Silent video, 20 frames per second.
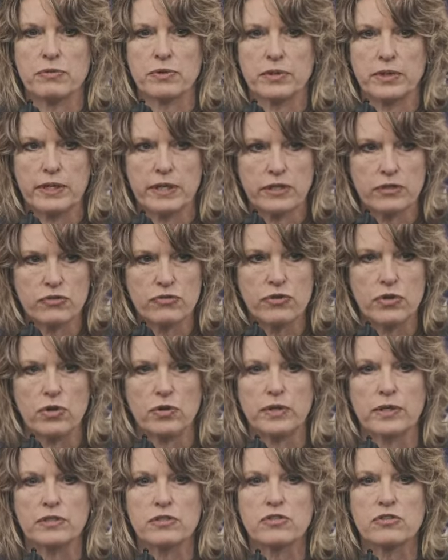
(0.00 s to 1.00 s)
really
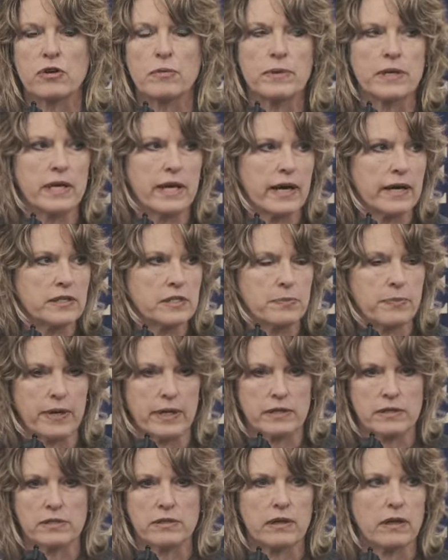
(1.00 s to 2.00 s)
controlling so many
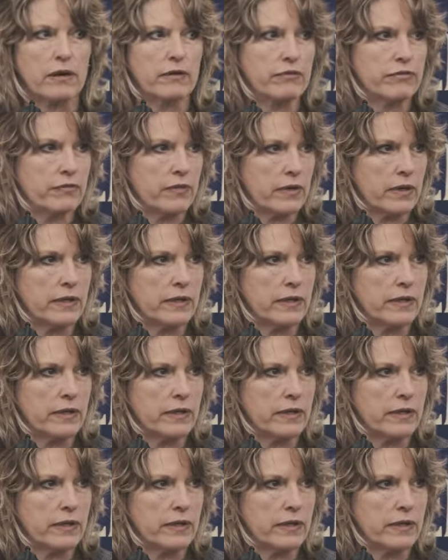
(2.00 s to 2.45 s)
aspects of